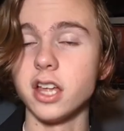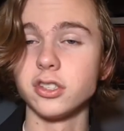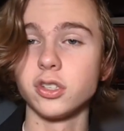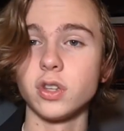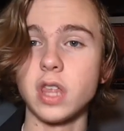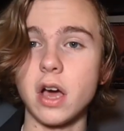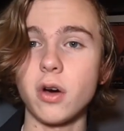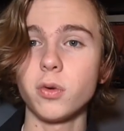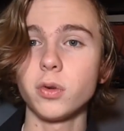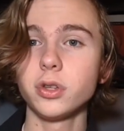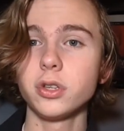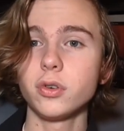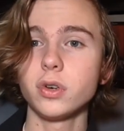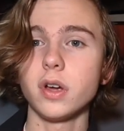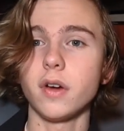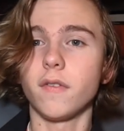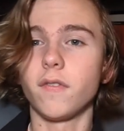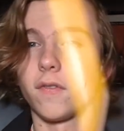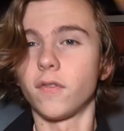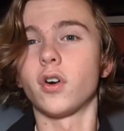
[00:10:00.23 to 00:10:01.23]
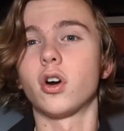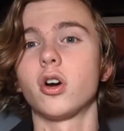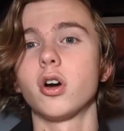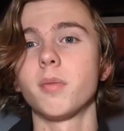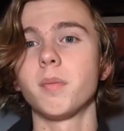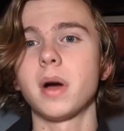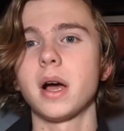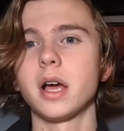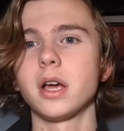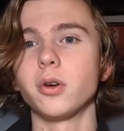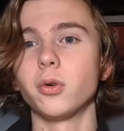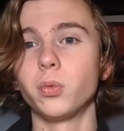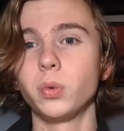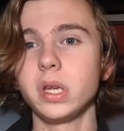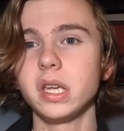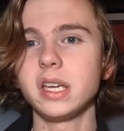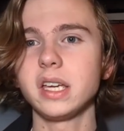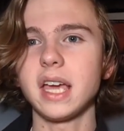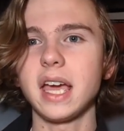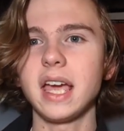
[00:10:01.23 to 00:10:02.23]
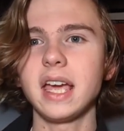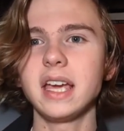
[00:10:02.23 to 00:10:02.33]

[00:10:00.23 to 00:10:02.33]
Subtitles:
And so that will do it for my week